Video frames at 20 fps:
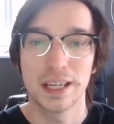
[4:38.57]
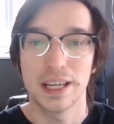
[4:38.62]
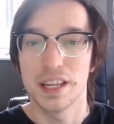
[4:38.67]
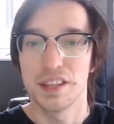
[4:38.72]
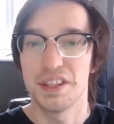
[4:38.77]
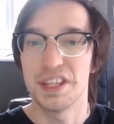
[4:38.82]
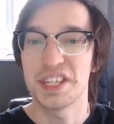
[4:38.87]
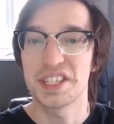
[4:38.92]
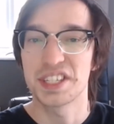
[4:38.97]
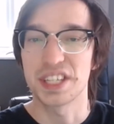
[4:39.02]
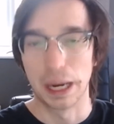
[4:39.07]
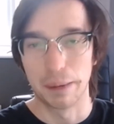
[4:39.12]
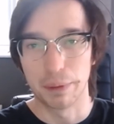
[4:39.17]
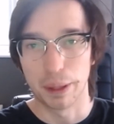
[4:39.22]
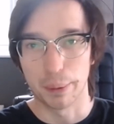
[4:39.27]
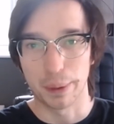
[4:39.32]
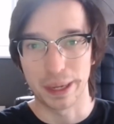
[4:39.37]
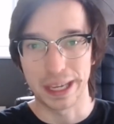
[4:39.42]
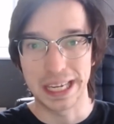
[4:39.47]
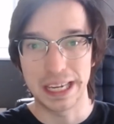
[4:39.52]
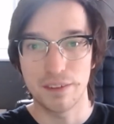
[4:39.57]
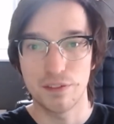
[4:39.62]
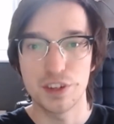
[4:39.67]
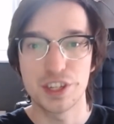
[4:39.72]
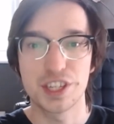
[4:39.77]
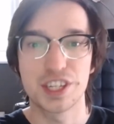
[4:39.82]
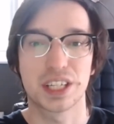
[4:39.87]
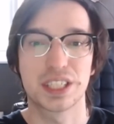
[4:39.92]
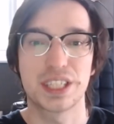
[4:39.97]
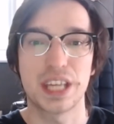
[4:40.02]
This time they were even
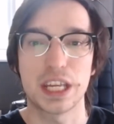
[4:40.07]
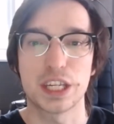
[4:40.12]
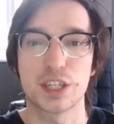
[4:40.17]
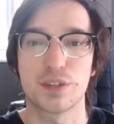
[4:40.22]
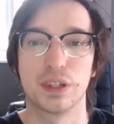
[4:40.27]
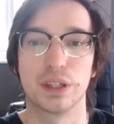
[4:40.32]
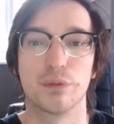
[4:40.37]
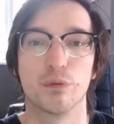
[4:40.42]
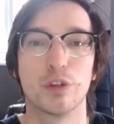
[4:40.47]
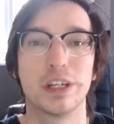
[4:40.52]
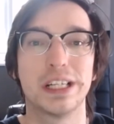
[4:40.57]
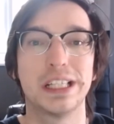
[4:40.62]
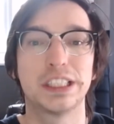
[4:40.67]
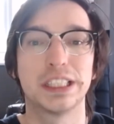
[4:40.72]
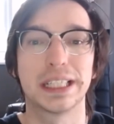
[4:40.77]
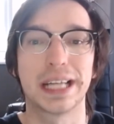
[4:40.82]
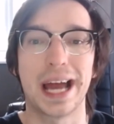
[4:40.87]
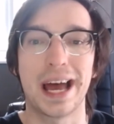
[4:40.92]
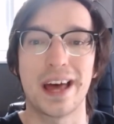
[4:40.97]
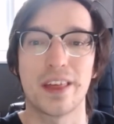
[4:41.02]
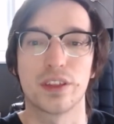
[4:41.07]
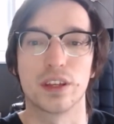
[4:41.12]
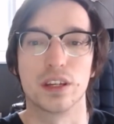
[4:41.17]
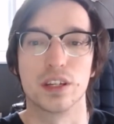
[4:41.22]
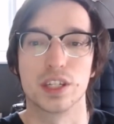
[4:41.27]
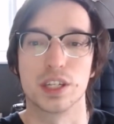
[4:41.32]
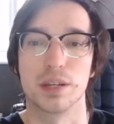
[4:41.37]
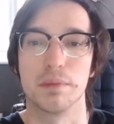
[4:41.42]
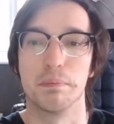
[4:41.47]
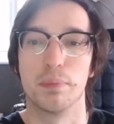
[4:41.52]
successful in reaching Athens
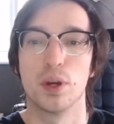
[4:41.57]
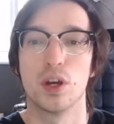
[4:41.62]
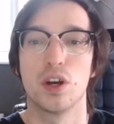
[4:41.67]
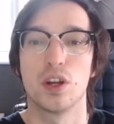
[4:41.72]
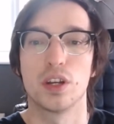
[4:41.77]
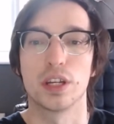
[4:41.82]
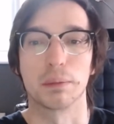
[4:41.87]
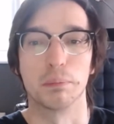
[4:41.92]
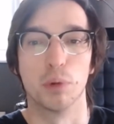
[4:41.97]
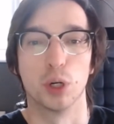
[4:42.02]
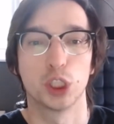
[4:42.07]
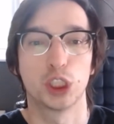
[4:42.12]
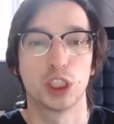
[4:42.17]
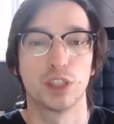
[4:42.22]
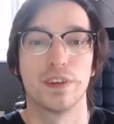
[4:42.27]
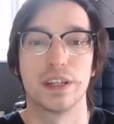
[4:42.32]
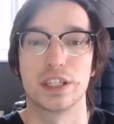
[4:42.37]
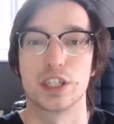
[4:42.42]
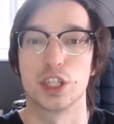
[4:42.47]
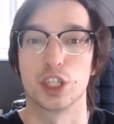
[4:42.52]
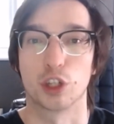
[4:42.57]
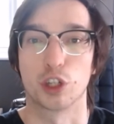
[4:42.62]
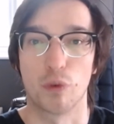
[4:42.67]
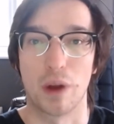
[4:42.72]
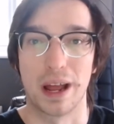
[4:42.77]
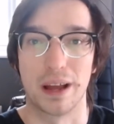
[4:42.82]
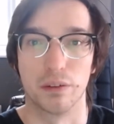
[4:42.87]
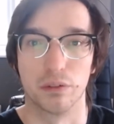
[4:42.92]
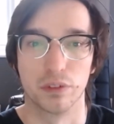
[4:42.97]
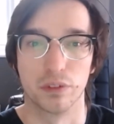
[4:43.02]
and burning much of it to the
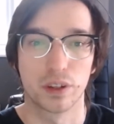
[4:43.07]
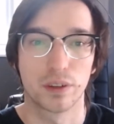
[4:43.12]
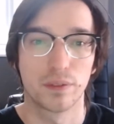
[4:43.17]
ground.